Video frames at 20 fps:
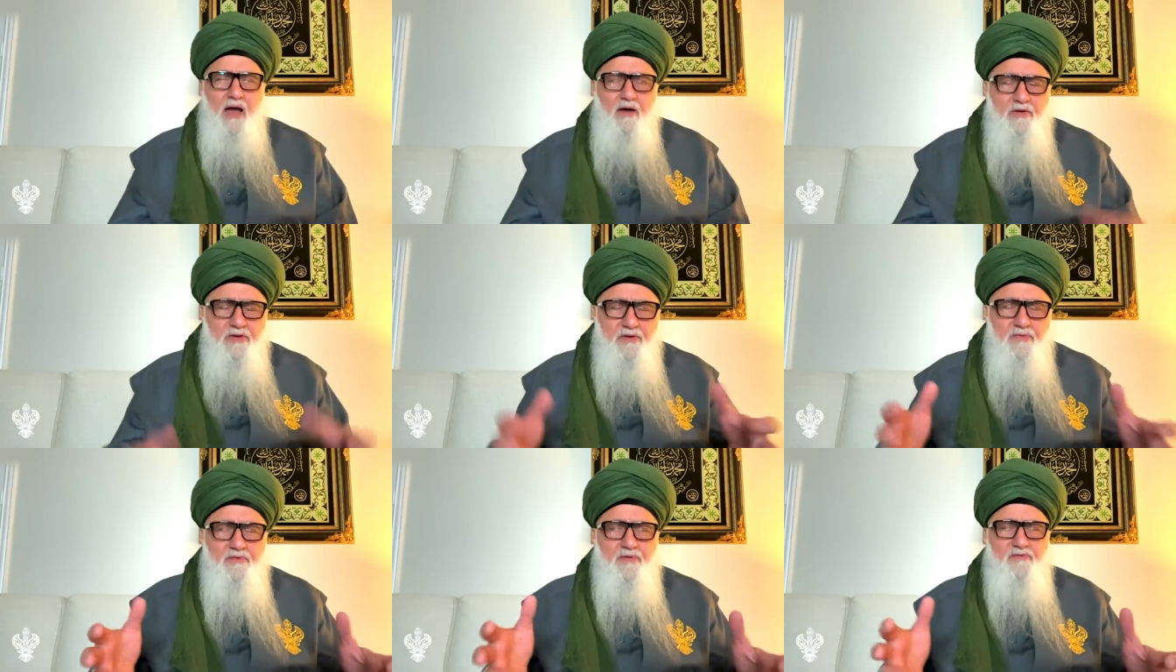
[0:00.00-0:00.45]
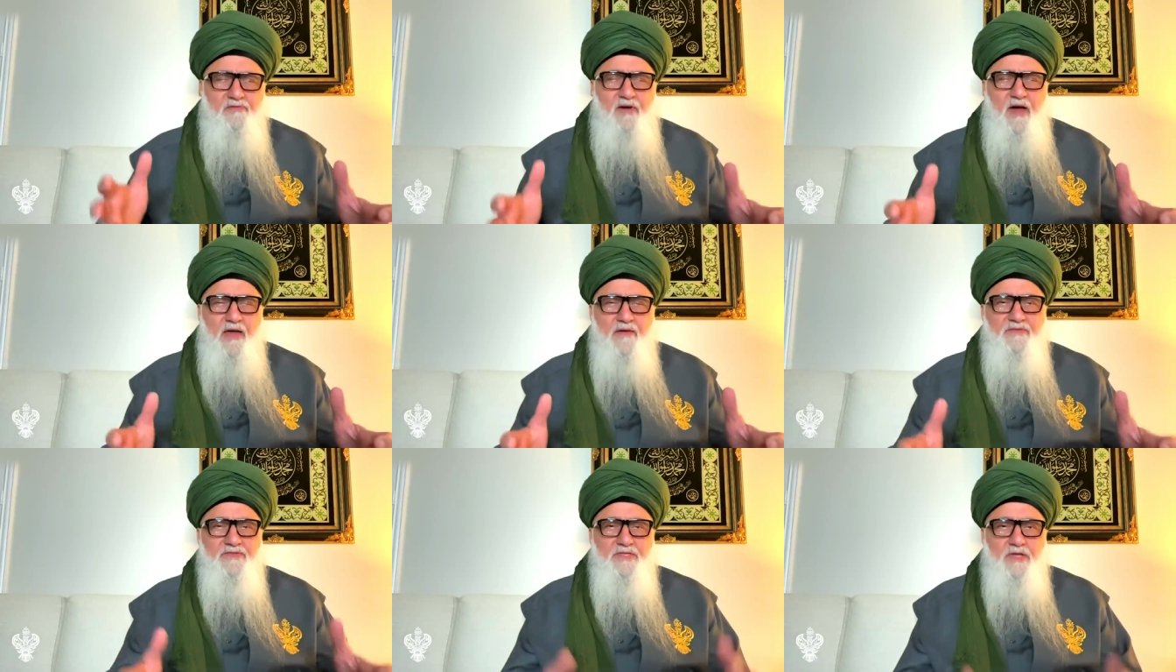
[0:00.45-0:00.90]
How he
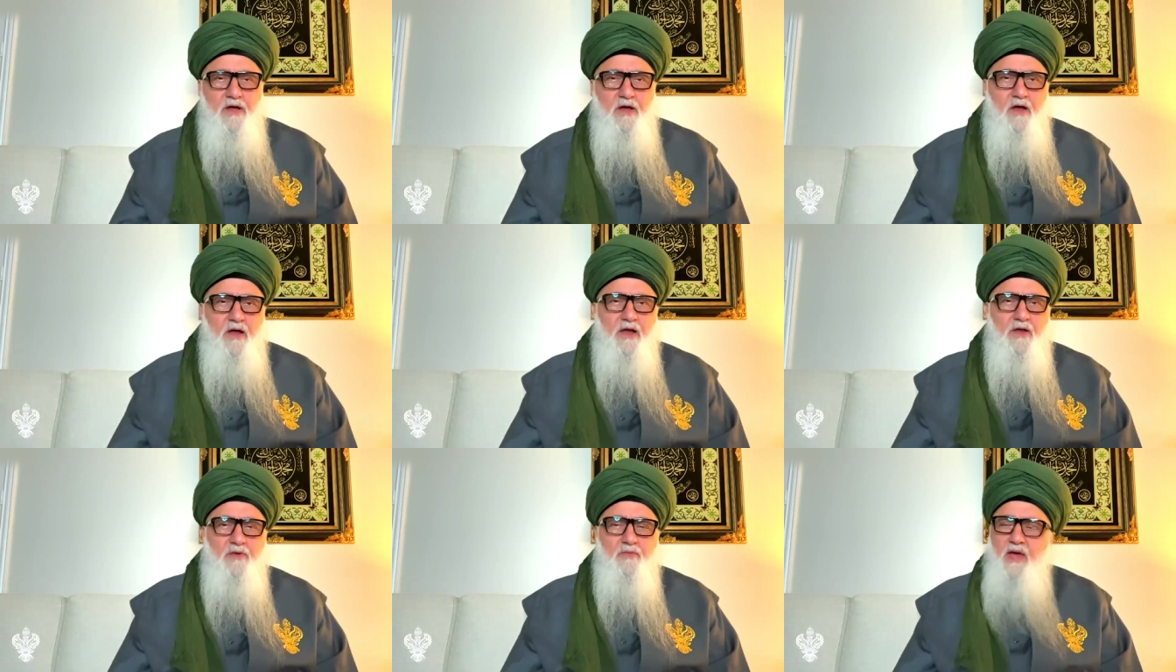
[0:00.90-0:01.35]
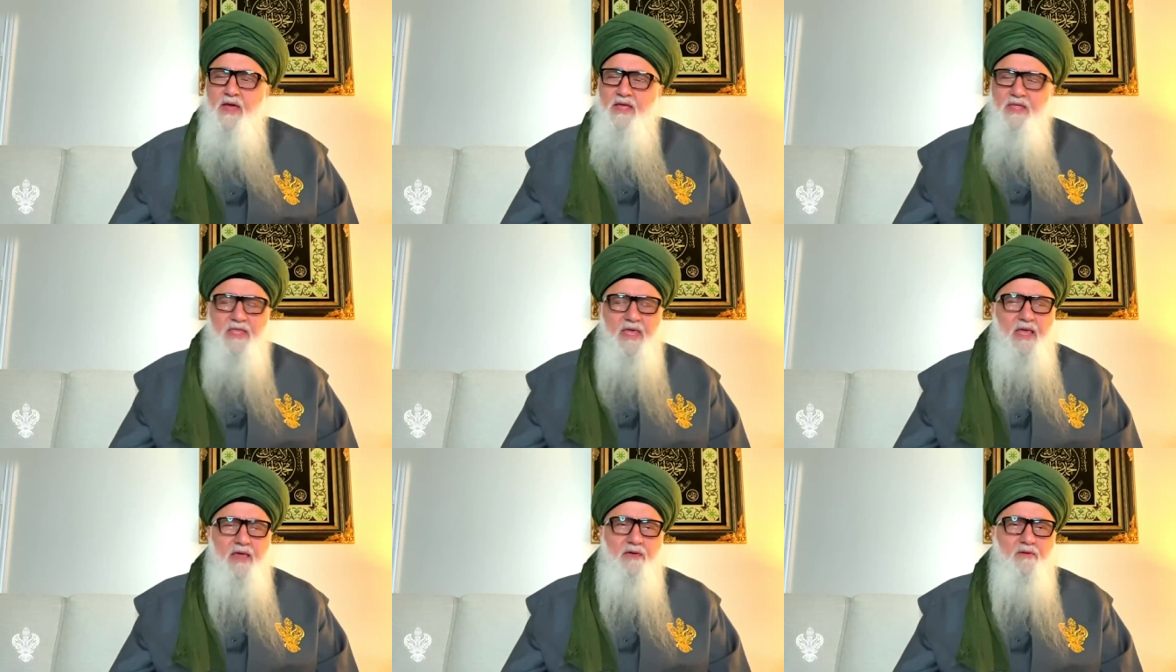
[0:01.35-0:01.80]
revives the heart? Why
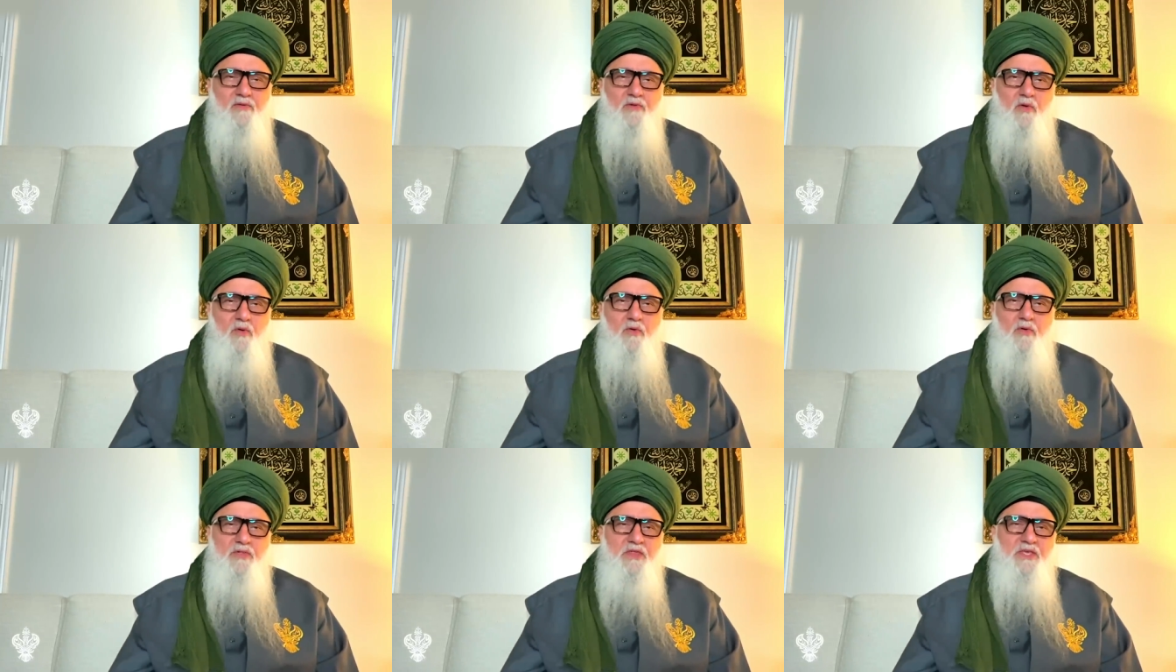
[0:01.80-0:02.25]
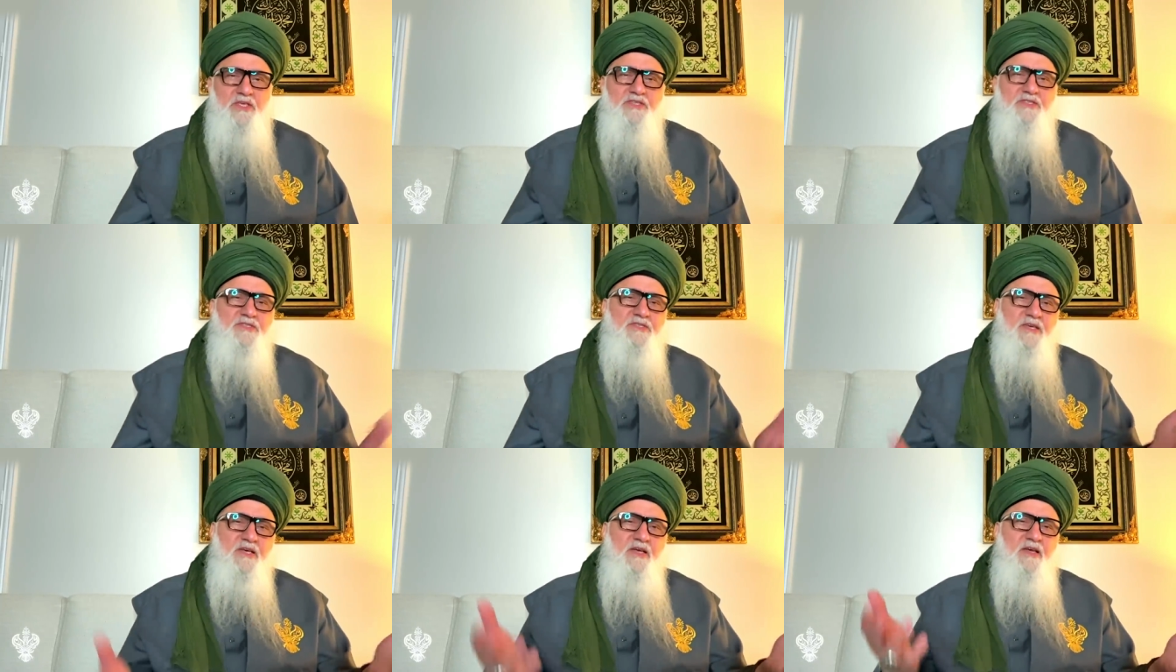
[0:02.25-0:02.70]
all
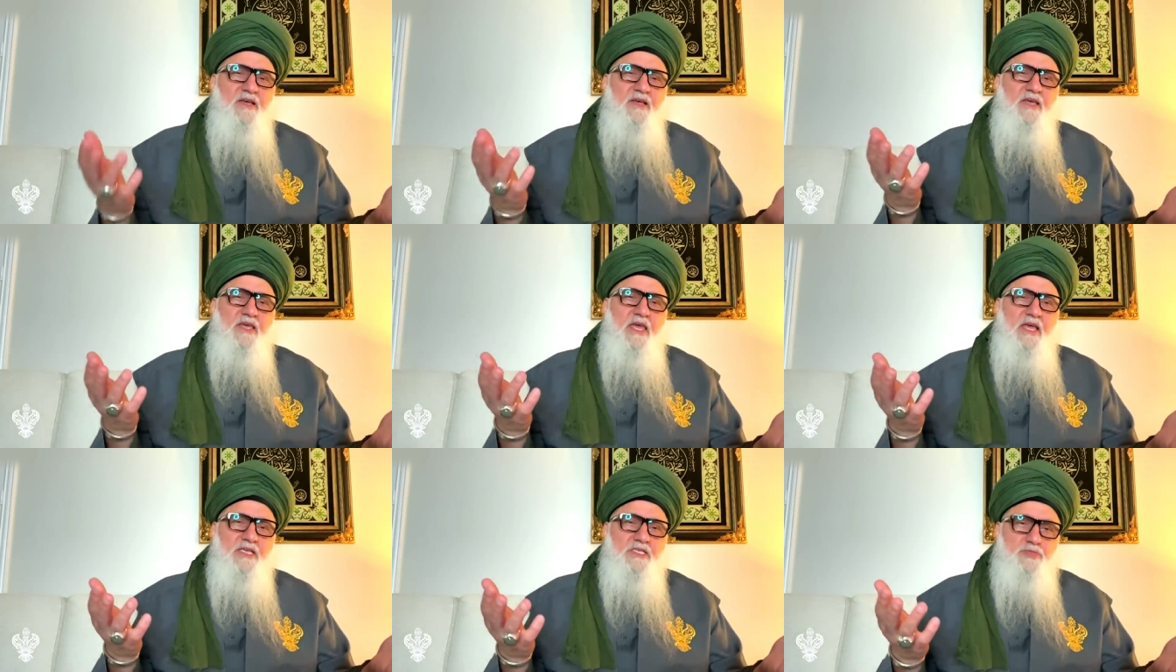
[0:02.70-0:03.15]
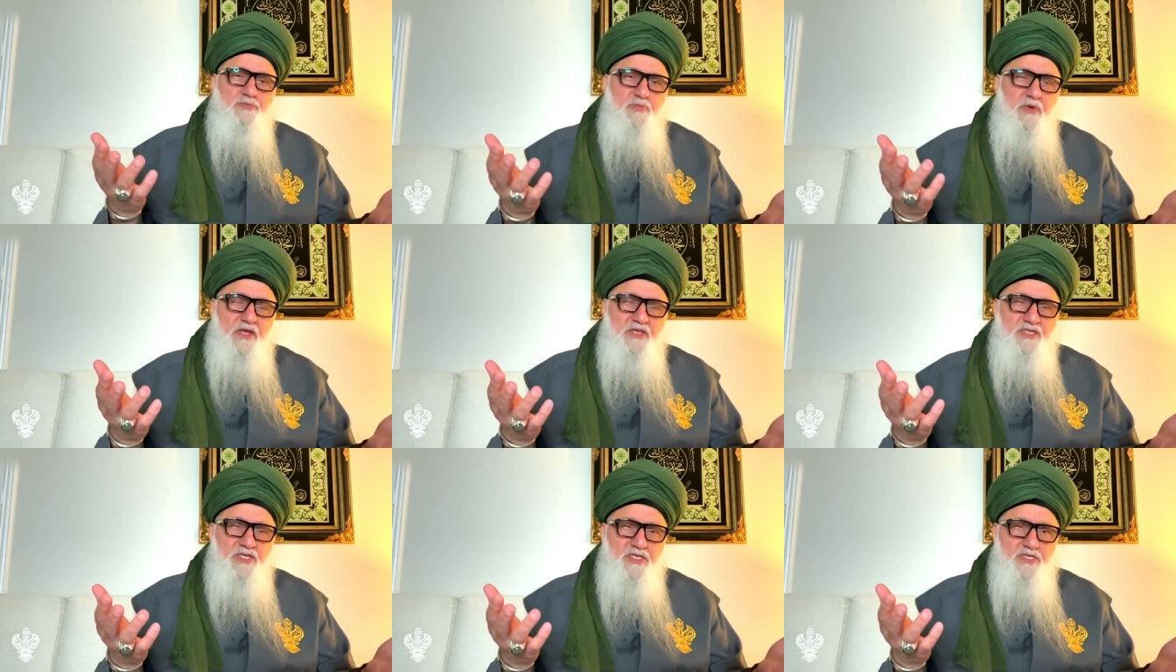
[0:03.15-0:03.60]
these
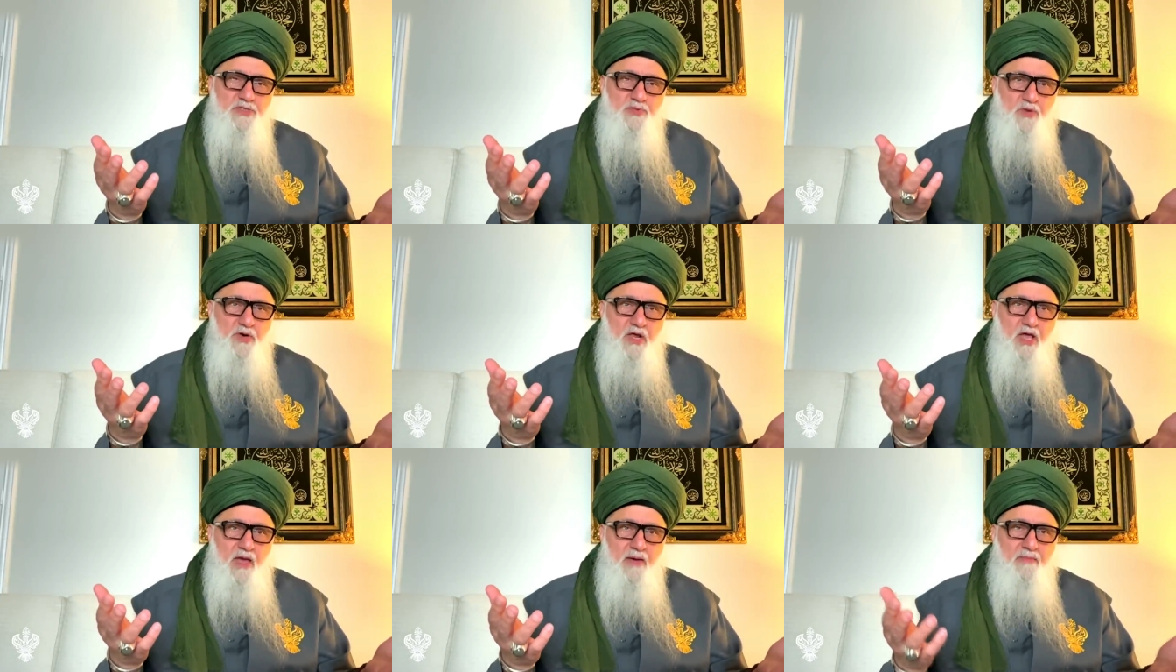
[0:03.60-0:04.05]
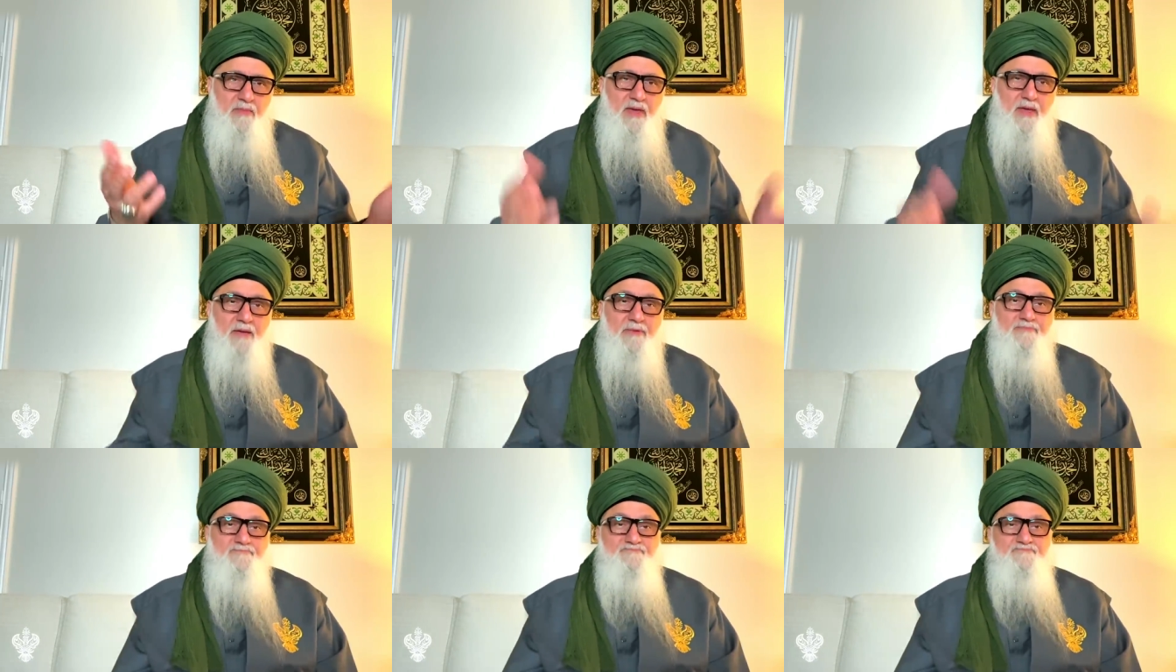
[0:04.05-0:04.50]
expressions were
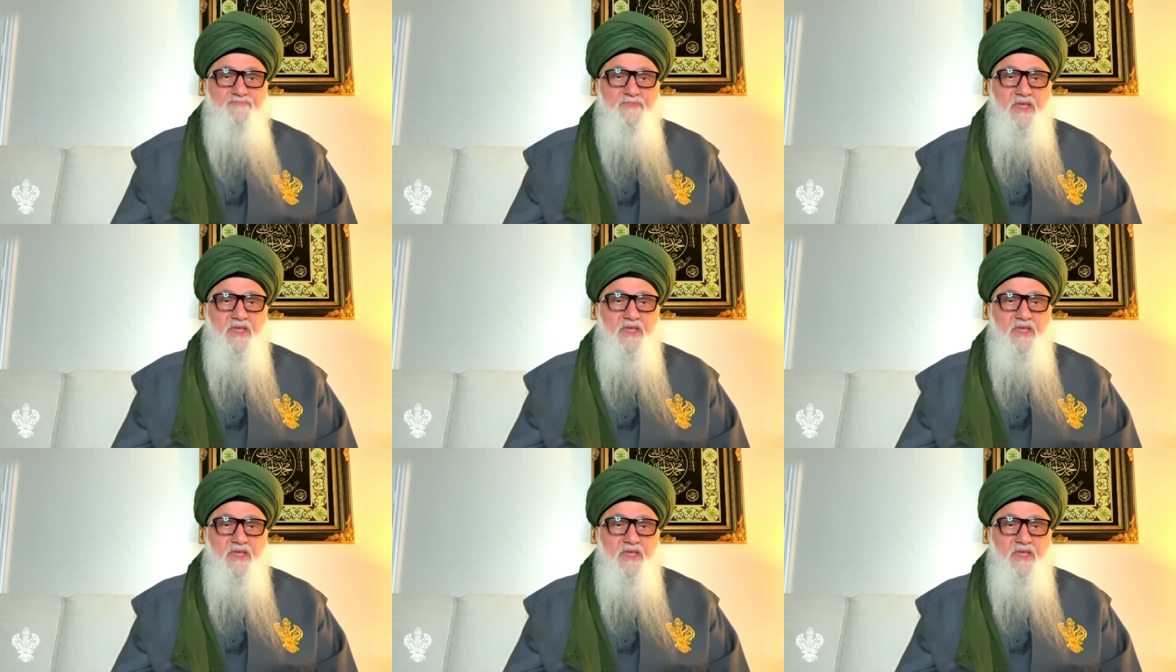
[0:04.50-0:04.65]
coming?